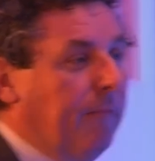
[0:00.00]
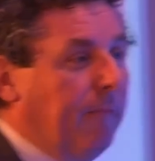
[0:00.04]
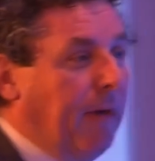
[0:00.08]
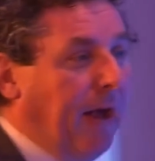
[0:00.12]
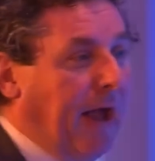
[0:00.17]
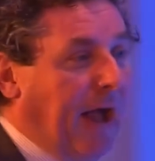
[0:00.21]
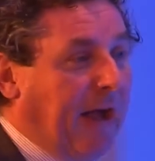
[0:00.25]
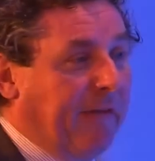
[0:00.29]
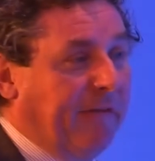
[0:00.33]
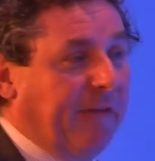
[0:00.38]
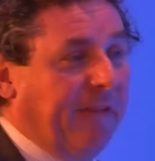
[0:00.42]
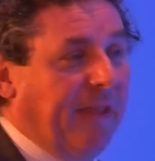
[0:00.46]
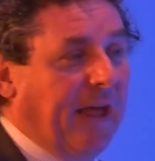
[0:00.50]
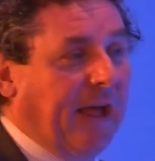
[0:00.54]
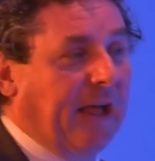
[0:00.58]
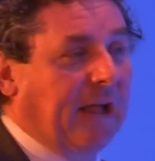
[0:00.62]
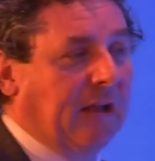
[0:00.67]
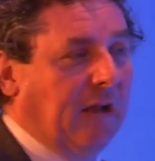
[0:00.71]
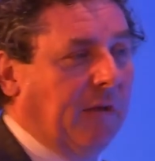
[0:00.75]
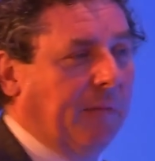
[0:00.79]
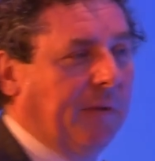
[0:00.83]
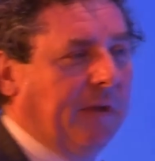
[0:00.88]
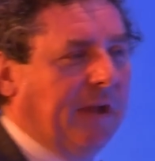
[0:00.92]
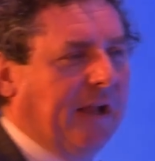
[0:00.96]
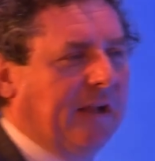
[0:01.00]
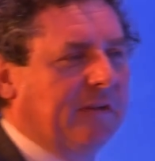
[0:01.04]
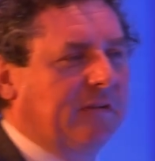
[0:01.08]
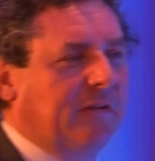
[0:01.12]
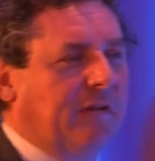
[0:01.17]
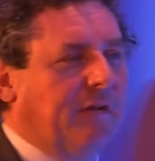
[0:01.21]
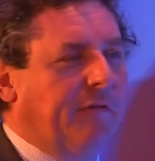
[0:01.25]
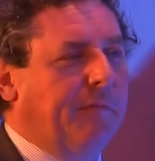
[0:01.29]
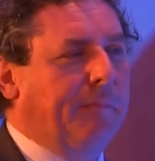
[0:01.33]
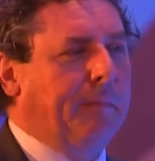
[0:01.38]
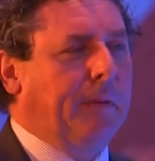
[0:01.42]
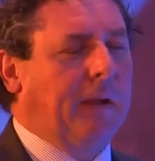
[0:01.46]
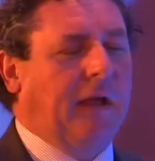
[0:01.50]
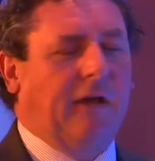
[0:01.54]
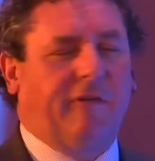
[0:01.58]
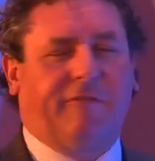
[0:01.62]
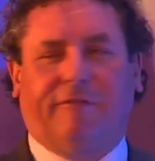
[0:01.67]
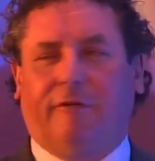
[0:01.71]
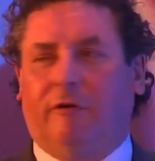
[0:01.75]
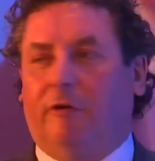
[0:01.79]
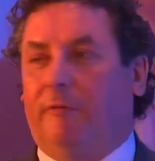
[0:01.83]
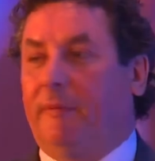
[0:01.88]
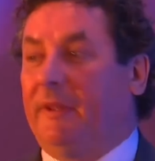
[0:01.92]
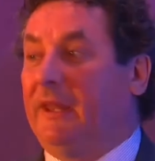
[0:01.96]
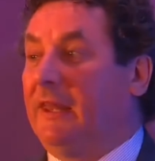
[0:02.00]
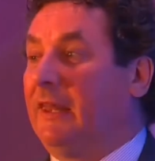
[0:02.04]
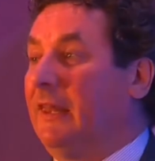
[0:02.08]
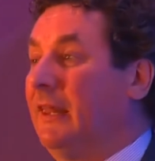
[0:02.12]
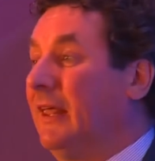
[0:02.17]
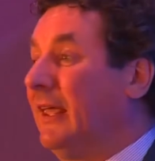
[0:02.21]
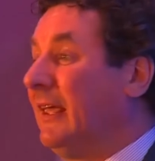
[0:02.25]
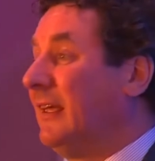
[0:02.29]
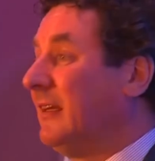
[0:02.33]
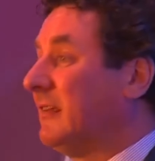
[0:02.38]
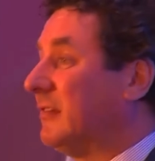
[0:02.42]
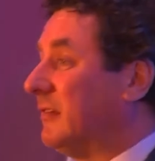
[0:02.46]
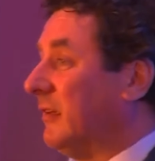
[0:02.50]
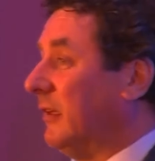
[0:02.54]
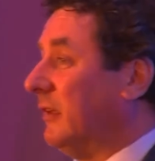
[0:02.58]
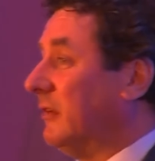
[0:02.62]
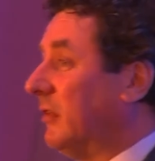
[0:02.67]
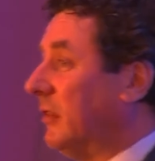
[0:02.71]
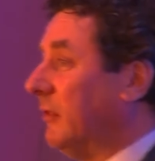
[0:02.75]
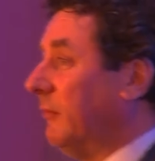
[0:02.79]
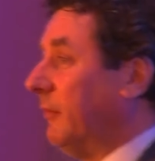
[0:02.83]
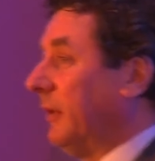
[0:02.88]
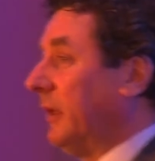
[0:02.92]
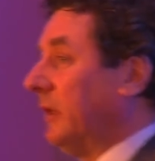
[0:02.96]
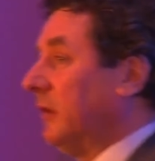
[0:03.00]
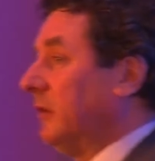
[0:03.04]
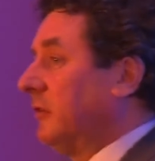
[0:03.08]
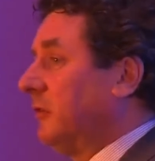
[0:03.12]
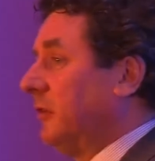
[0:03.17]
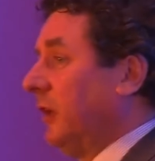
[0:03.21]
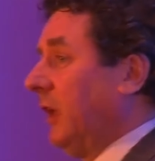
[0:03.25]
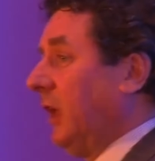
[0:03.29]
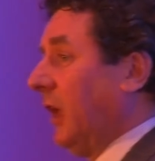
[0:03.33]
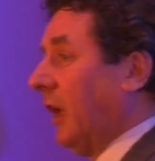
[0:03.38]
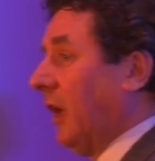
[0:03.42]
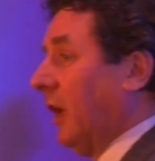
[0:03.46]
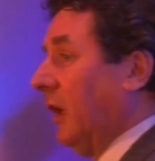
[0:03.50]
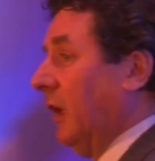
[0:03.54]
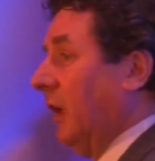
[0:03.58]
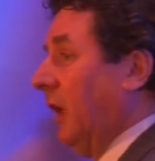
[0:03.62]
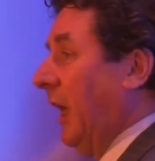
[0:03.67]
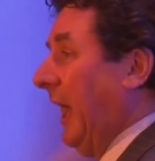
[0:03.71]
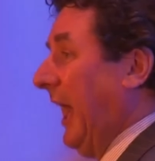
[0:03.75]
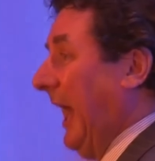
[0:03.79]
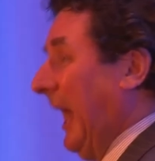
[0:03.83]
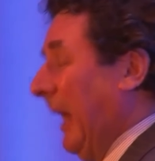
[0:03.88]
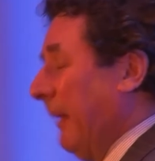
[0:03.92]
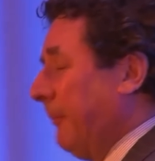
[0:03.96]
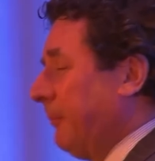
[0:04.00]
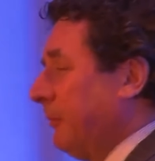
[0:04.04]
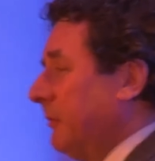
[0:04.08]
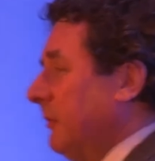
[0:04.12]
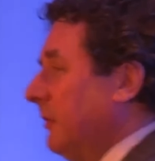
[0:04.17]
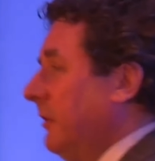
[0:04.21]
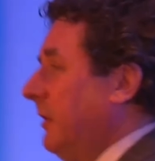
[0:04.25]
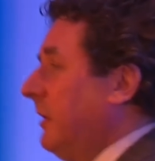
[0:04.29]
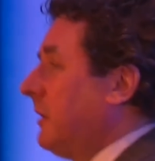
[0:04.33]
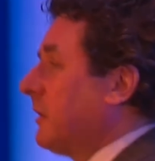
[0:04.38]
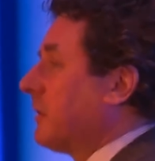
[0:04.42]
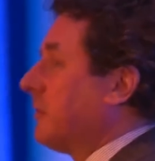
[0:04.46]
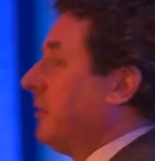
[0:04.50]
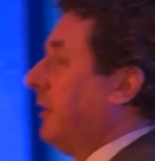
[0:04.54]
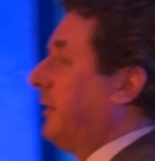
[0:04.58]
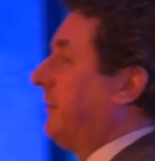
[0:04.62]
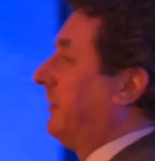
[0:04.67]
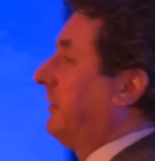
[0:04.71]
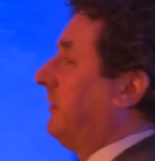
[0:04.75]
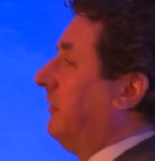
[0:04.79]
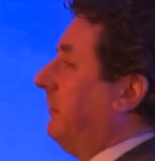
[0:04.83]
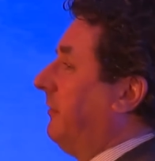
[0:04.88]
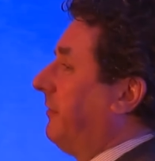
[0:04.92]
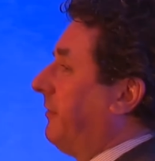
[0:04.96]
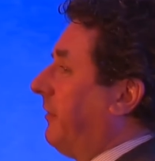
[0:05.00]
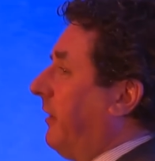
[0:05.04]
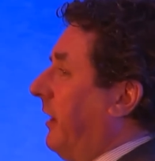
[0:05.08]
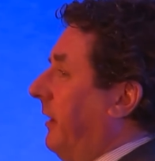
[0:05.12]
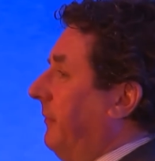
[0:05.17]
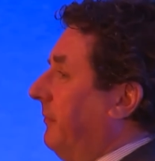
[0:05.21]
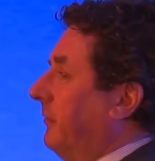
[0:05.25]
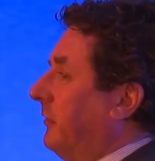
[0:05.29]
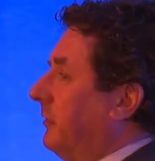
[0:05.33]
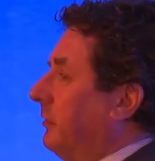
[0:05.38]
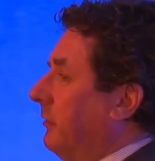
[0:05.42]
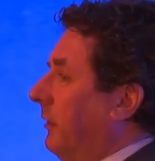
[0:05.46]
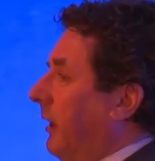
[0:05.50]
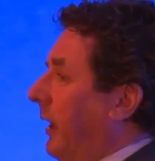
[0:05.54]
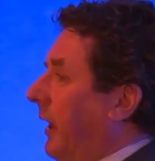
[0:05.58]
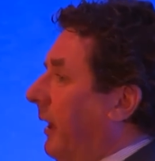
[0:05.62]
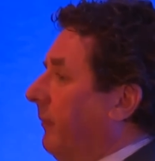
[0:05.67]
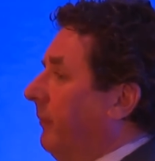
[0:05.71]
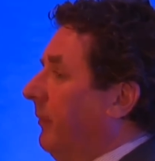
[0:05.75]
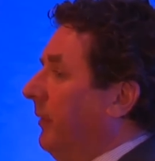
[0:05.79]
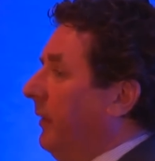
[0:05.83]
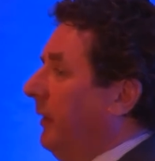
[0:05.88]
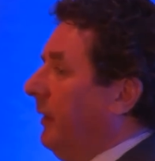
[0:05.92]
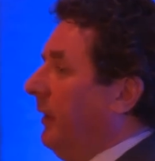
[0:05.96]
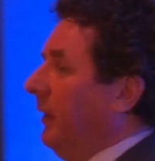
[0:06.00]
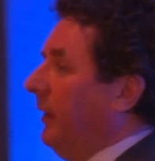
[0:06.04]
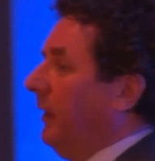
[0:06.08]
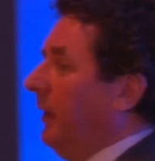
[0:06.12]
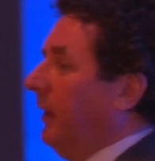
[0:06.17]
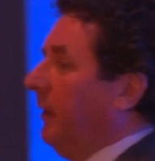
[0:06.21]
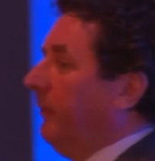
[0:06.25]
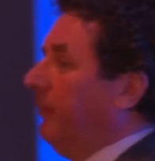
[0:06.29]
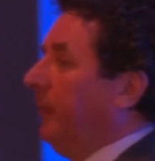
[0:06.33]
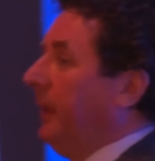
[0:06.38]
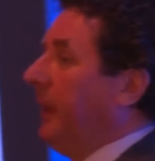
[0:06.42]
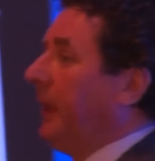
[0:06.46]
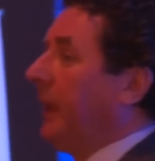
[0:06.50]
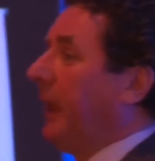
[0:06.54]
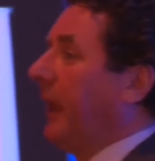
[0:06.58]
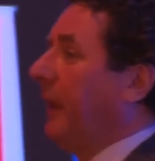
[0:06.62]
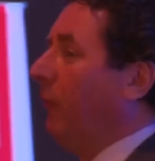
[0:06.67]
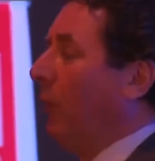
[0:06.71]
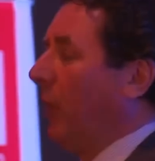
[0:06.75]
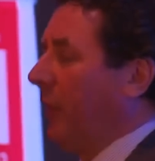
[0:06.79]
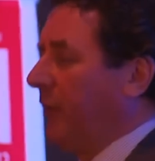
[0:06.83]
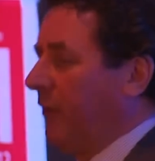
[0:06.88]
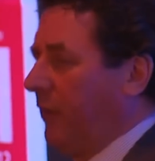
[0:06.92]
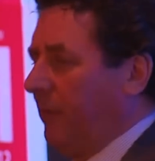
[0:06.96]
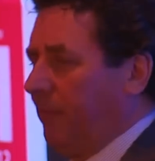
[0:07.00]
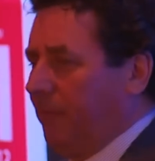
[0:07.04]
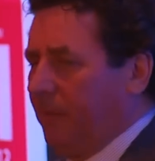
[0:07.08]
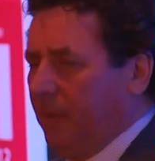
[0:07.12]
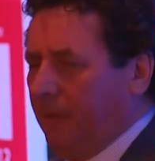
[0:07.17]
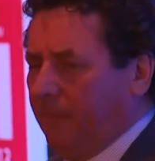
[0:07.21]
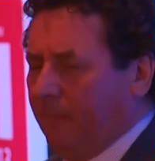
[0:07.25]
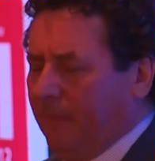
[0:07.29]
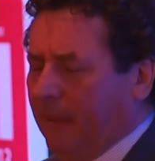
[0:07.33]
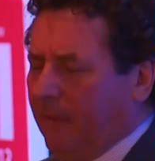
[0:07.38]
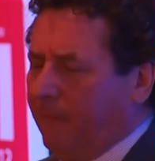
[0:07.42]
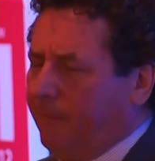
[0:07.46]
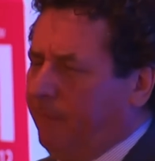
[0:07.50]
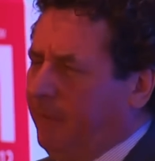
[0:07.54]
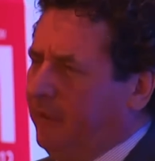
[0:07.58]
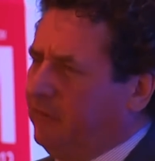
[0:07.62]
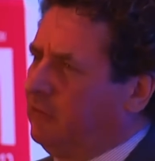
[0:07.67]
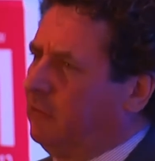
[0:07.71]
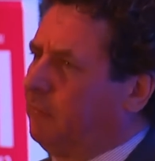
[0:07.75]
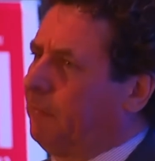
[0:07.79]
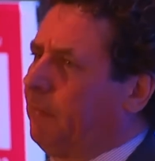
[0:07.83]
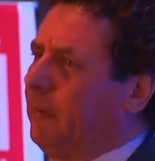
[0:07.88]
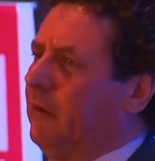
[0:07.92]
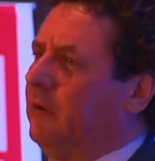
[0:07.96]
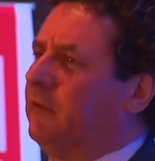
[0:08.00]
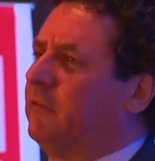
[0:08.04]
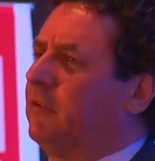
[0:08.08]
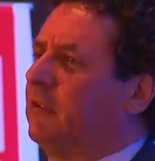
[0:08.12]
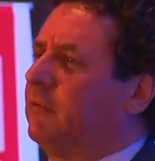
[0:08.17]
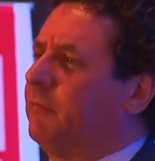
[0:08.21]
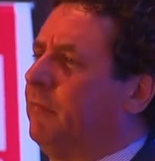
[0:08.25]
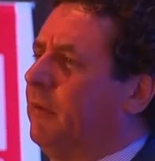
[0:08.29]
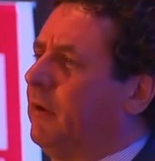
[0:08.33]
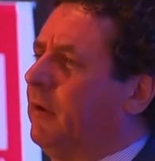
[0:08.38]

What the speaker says: By having that commonality of platform, it links into the middle tier. Absolutely critical for M2M. Whether it be about business process